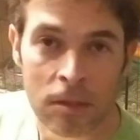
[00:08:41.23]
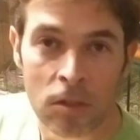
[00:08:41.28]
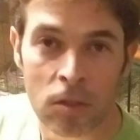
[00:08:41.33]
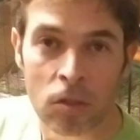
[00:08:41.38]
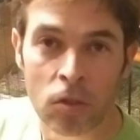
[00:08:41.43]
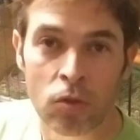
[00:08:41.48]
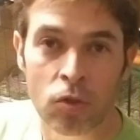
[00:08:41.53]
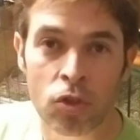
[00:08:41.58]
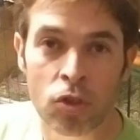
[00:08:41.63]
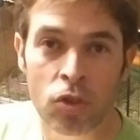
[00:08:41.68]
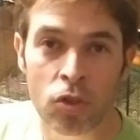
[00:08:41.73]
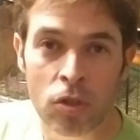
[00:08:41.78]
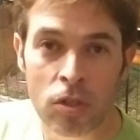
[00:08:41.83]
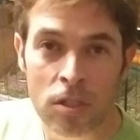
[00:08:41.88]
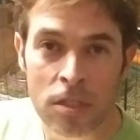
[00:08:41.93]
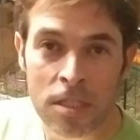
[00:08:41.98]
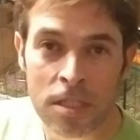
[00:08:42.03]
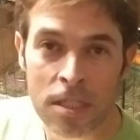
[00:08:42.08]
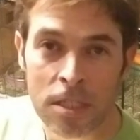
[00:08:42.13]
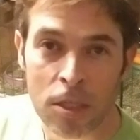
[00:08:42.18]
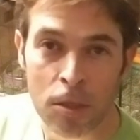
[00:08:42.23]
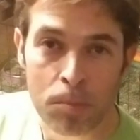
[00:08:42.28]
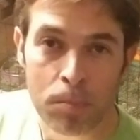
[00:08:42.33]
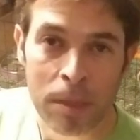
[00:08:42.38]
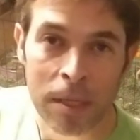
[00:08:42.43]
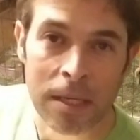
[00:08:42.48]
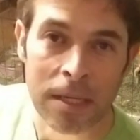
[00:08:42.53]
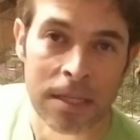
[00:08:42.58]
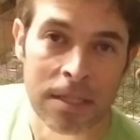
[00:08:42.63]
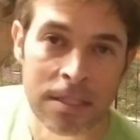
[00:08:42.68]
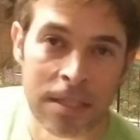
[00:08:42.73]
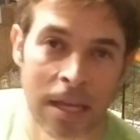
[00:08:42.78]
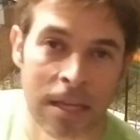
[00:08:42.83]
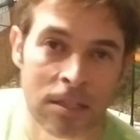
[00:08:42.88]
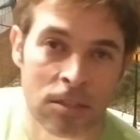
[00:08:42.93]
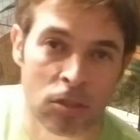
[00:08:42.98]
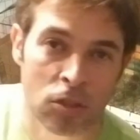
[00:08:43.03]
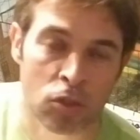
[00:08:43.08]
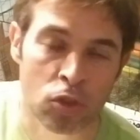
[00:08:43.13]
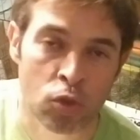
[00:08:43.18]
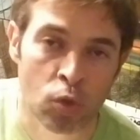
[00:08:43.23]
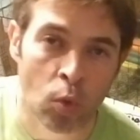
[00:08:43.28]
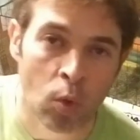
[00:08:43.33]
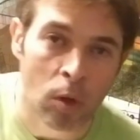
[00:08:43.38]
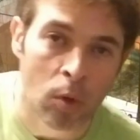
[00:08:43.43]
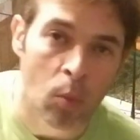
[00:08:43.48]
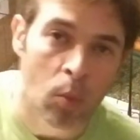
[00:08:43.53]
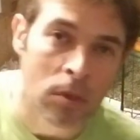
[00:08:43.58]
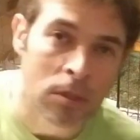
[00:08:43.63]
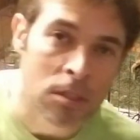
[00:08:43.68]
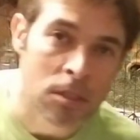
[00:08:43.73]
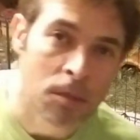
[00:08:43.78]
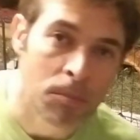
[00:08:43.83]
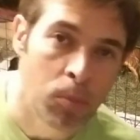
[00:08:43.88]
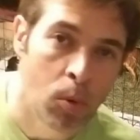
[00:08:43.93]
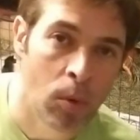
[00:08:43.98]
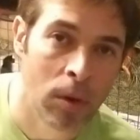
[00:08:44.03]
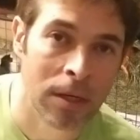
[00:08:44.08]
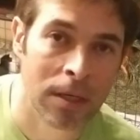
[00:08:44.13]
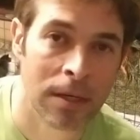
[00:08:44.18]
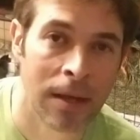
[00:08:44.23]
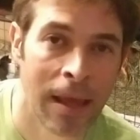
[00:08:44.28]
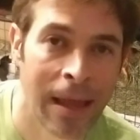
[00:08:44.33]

you shouldn't see your piggies as a chore. What's the point in